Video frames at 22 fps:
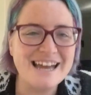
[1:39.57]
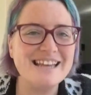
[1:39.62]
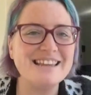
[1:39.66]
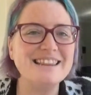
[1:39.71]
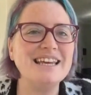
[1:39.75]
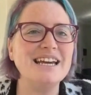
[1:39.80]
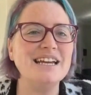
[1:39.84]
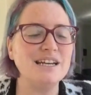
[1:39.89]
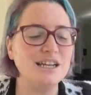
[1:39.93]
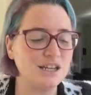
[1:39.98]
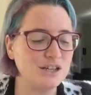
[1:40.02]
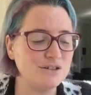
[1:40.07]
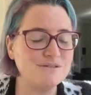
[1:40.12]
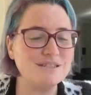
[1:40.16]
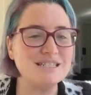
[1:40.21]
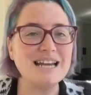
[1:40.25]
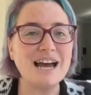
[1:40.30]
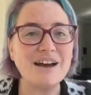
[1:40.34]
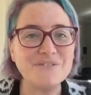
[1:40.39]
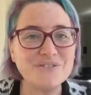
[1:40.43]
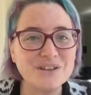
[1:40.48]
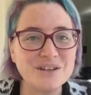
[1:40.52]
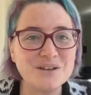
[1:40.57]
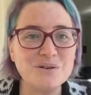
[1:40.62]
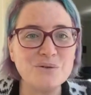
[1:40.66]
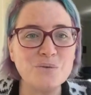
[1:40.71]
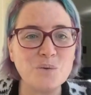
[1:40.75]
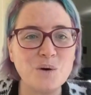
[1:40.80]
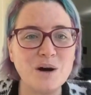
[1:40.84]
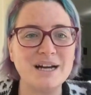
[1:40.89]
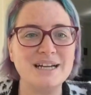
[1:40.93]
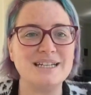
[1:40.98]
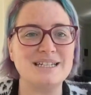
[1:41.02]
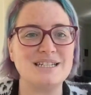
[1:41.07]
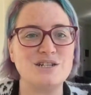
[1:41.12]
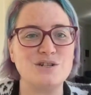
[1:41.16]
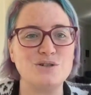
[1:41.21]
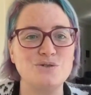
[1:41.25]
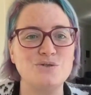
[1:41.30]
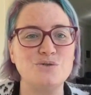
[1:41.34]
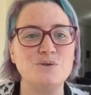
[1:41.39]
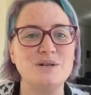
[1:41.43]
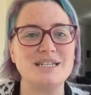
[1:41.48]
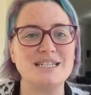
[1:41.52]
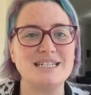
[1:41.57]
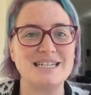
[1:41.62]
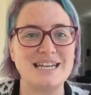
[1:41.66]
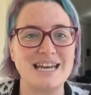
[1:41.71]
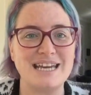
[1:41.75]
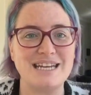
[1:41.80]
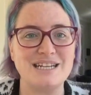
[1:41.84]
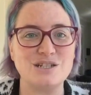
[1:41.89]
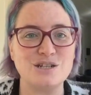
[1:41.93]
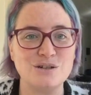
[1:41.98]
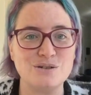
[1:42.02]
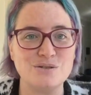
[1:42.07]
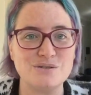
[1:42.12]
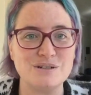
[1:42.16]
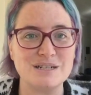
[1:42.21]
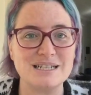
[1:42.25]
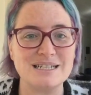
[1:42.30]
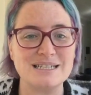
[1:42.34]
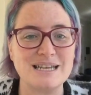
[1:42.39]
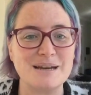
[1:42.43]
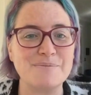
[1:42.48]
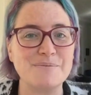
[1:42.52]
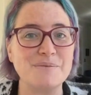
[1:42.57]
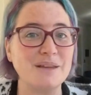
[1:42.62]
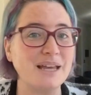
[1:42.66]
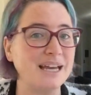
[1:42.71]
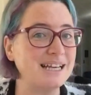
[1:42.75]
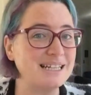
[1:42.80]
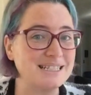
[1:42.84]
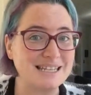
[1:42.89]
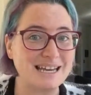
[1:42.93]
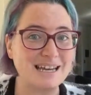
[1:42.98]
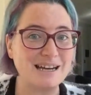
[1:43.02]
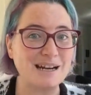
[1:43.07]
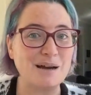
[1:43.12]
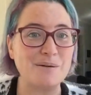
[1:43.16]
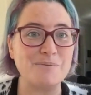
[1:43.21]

then you definitely want to stay tuned, because I'm, like I said,